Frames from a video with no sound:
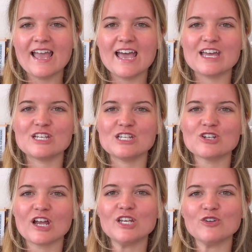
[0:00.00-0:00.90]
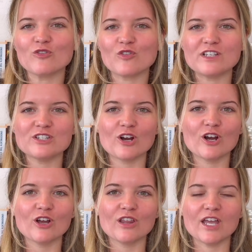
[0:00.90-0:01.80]
and she's trying to restart
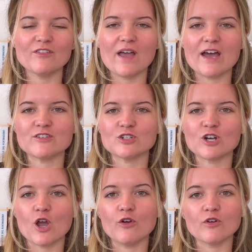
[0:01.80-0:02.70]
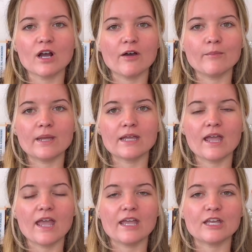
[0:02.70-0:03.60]
her life after overcoming
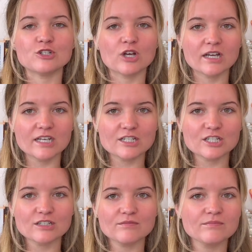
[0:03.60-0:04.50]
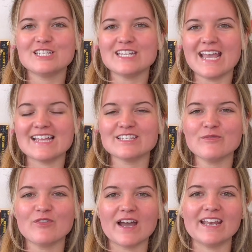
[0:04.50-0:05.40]
a drug addiction. She ends up
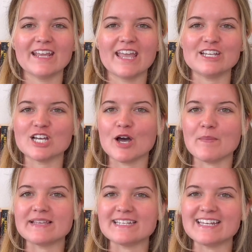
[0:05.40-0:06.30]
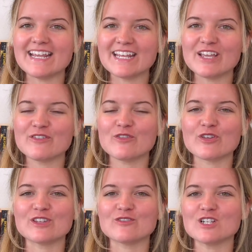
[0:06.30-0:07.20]
finding a job as a nanny for
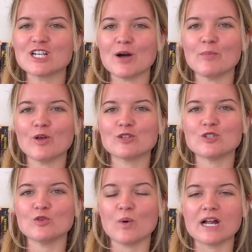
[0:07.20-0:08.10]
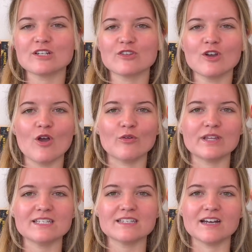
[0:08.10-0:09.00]
this rich couple to watch their
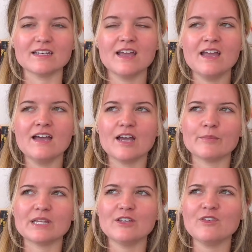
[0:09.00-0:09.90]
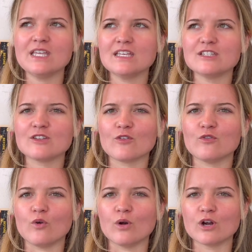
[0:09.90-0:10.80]
only son. I believe he is
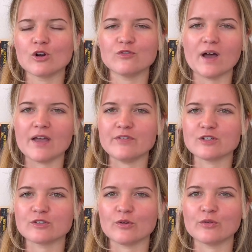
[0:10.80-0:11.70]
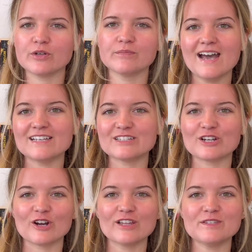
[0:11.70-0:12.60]
4 or 5 years old. As the
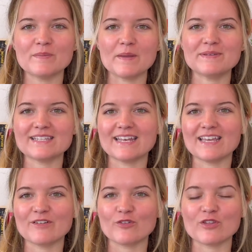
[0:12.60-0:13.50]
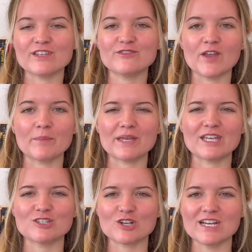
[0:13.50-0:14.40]
girl is babysitting for this family,
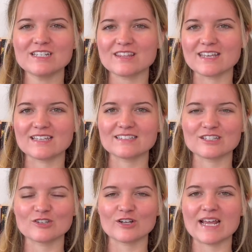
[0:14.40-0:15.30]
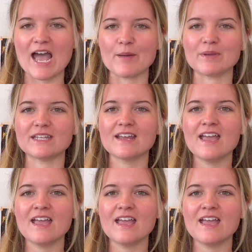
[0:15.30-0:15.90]
strange things start to happen,